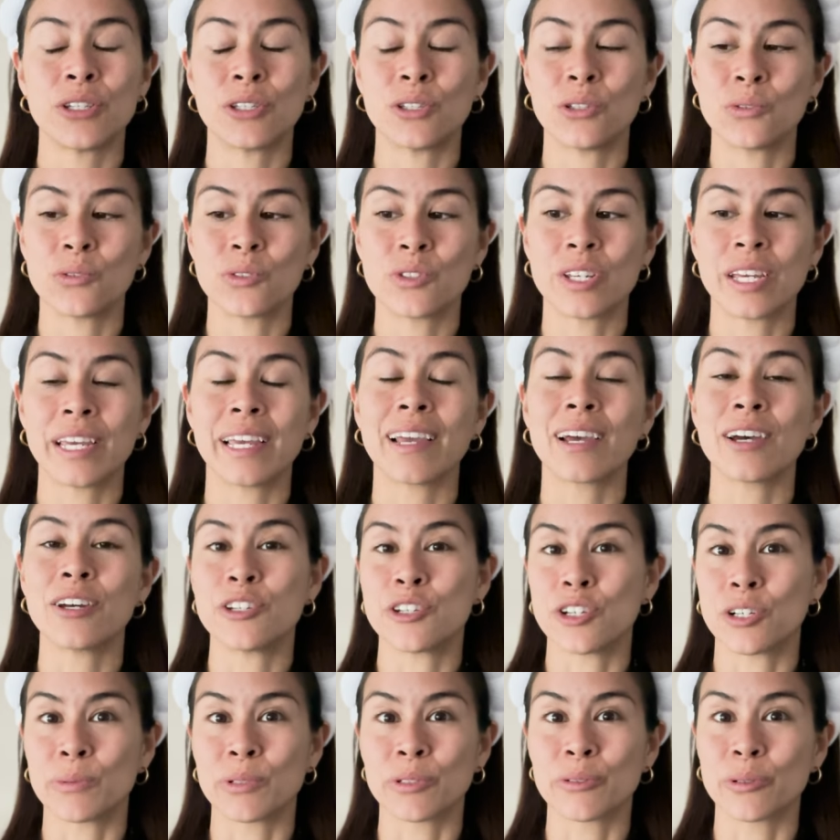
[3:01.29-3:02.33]
using a
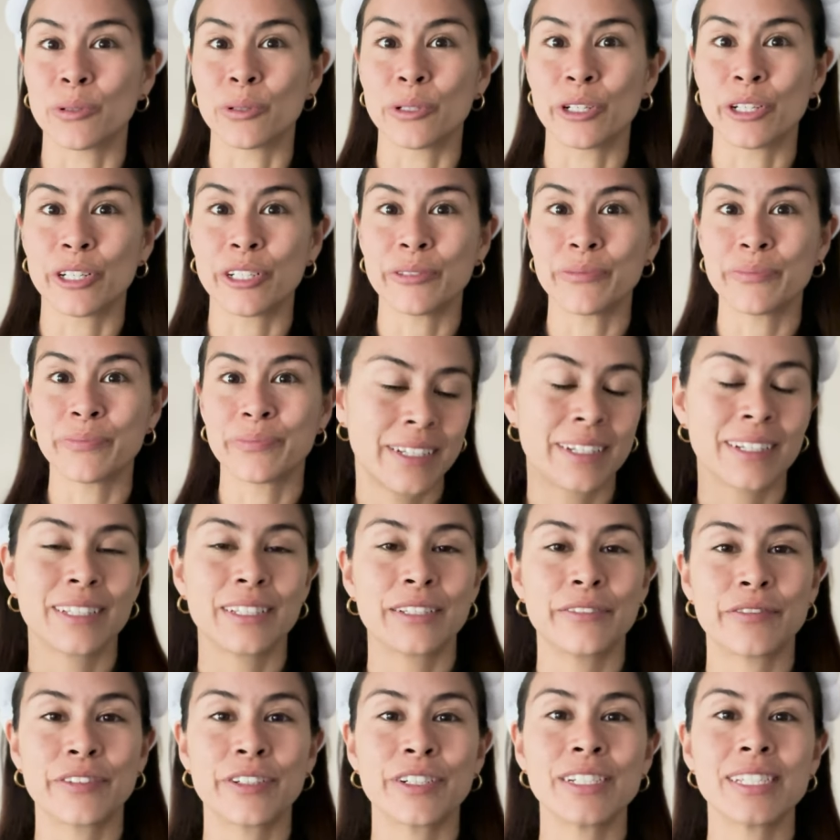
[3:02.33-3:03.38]
derma roller. The
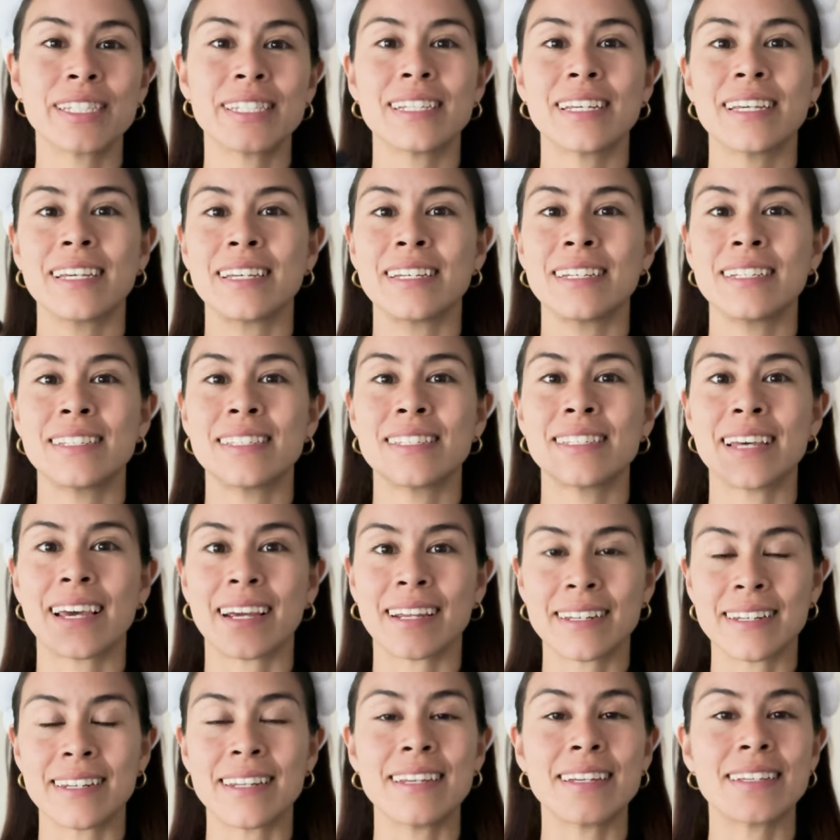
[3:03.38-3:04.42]
first is
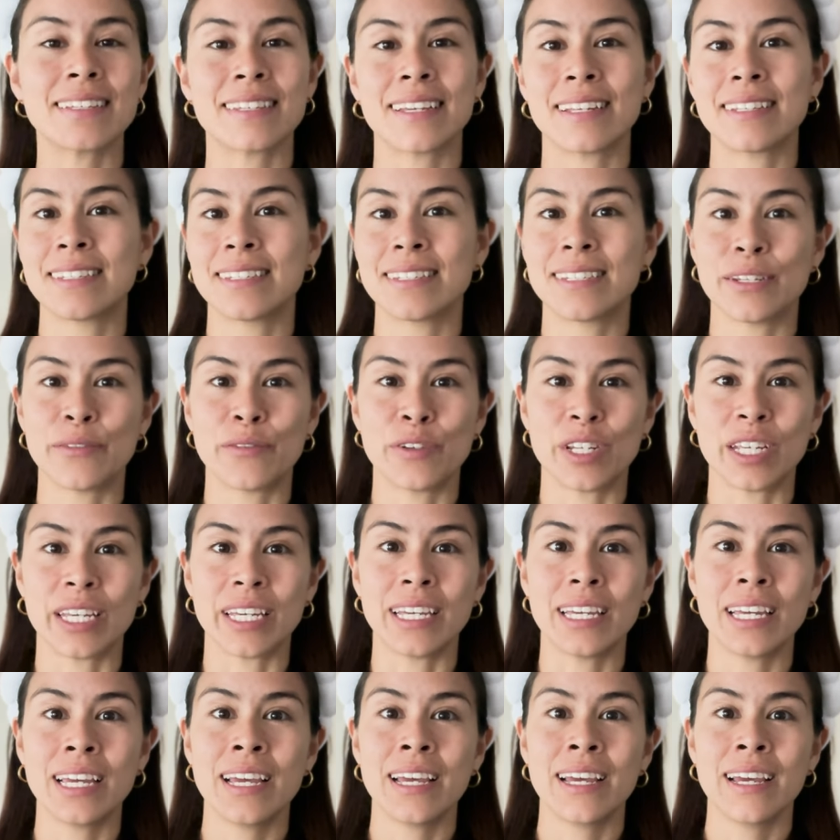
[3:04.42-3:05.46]
technique
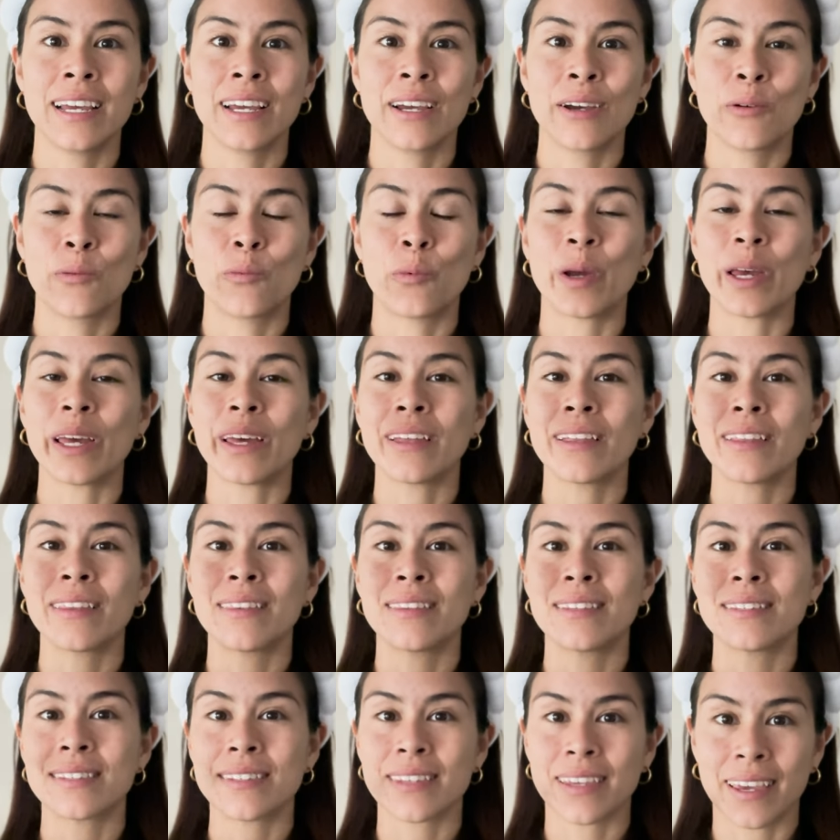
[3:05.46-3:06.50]
sensitivity. With
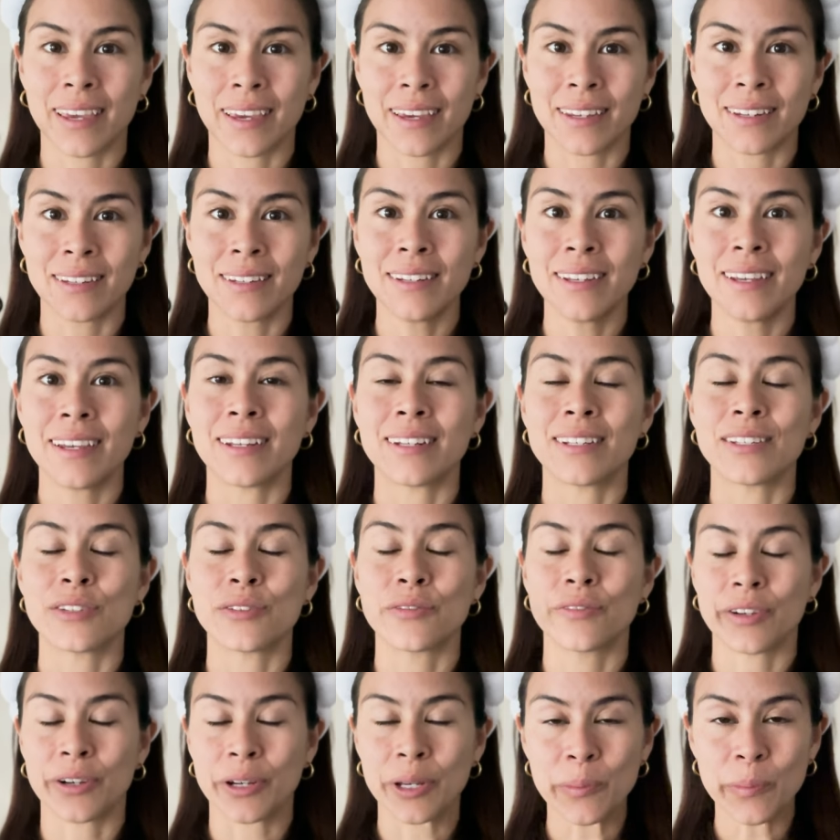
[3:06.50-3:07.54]
the skin, it is
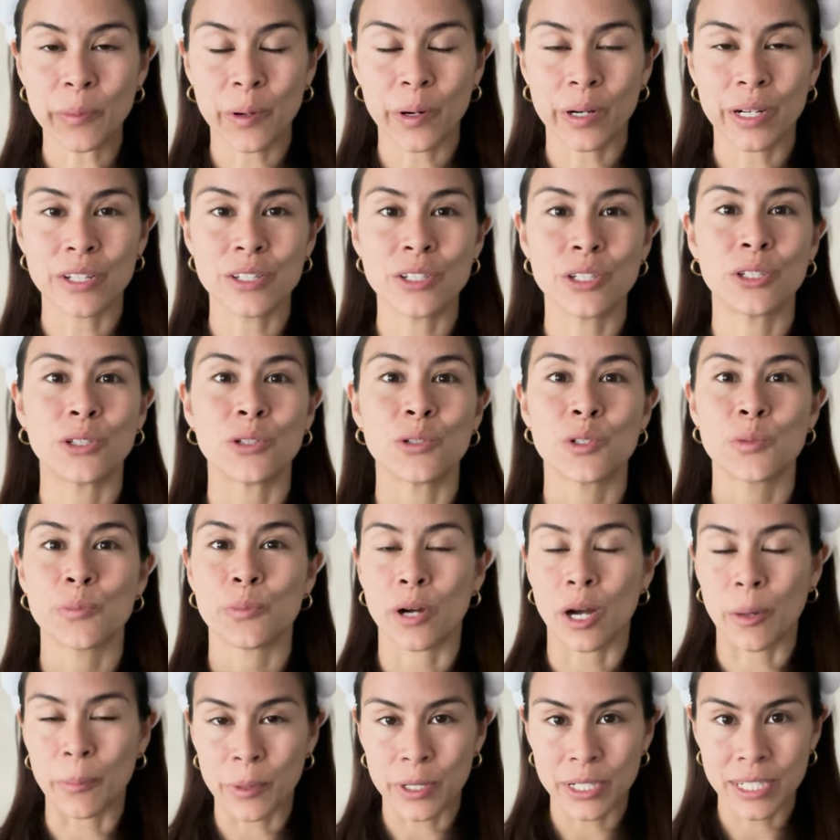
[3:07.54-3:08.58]
very important to use
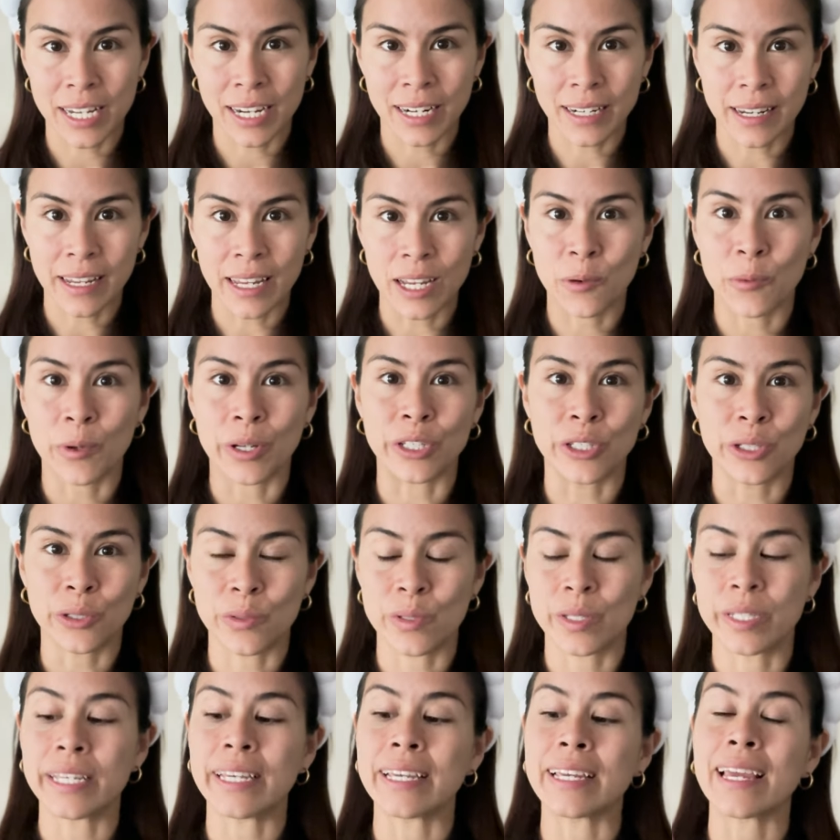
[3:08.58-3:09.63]
proper technique when
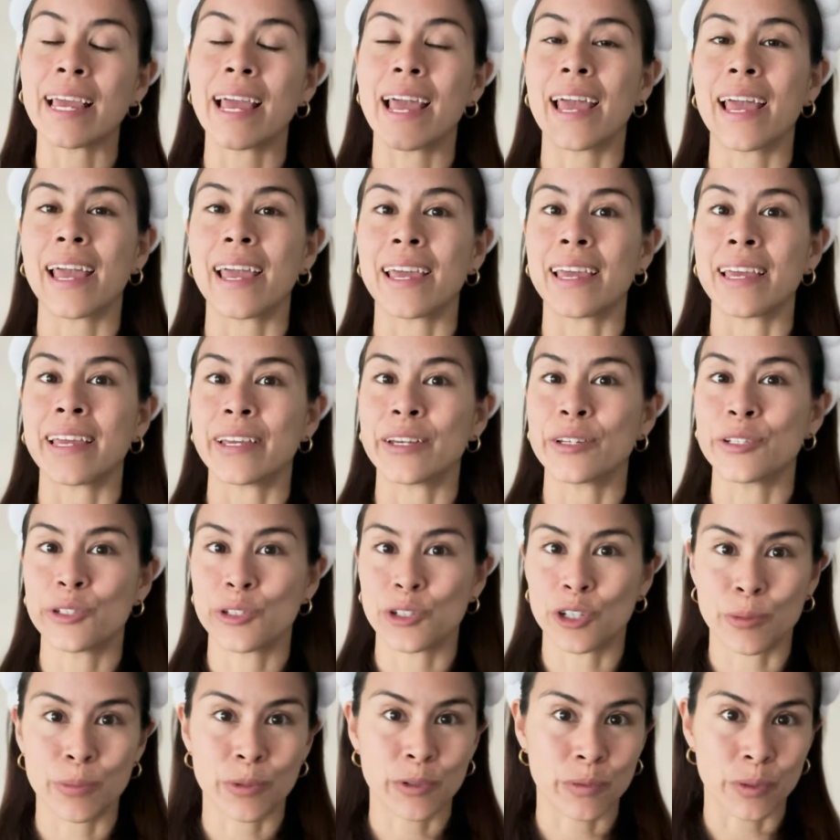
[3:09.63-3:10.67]
using a
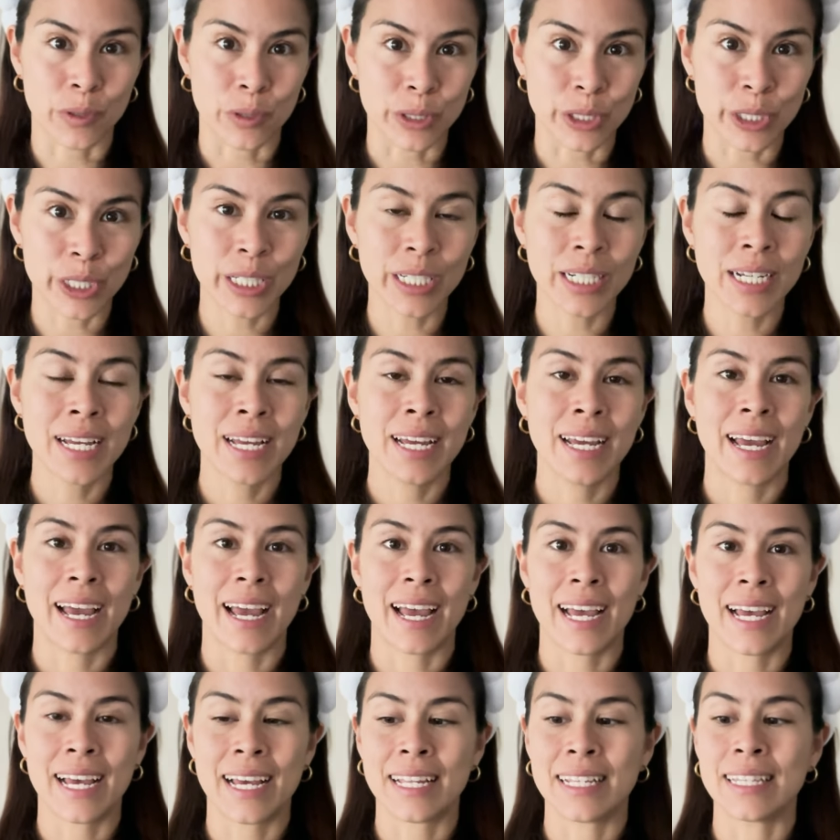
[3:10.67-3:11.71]
derma roller.
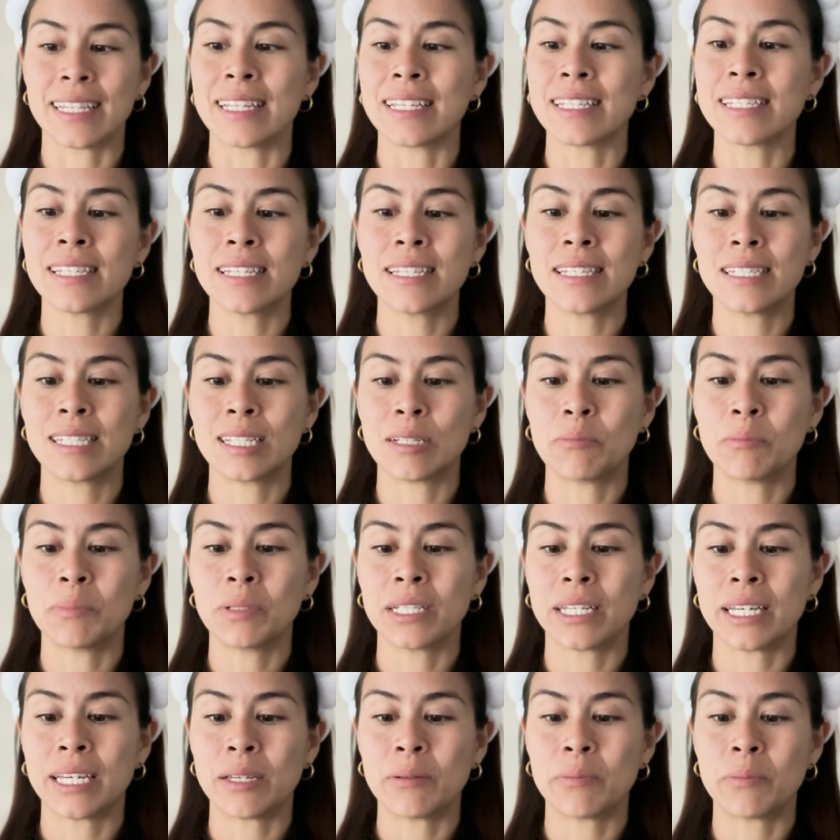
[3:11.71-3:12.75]
And this is
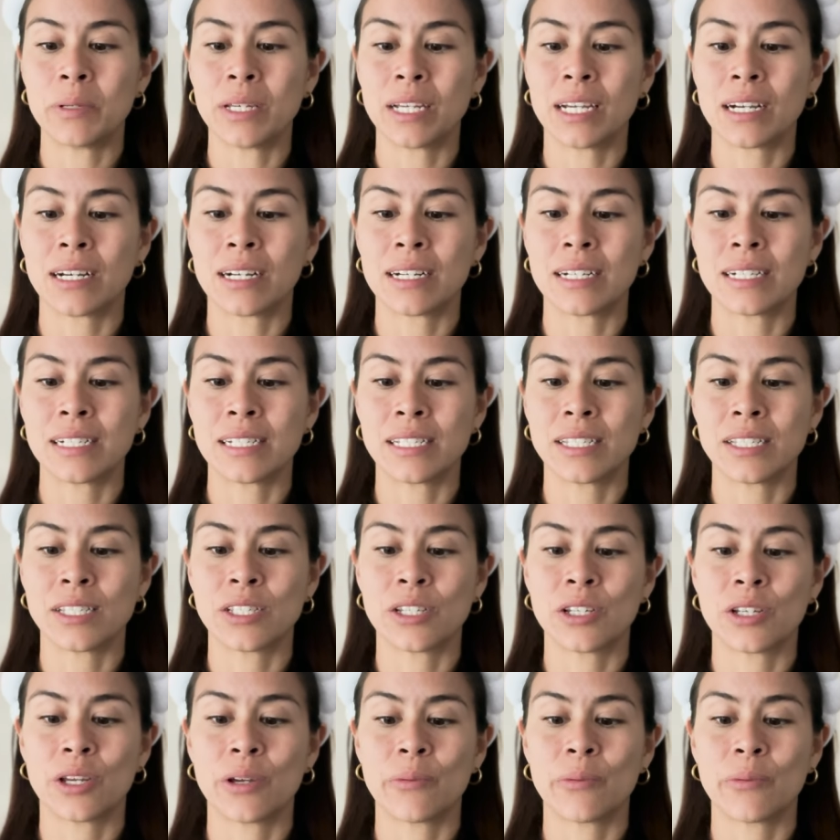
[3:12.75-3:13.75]
simply because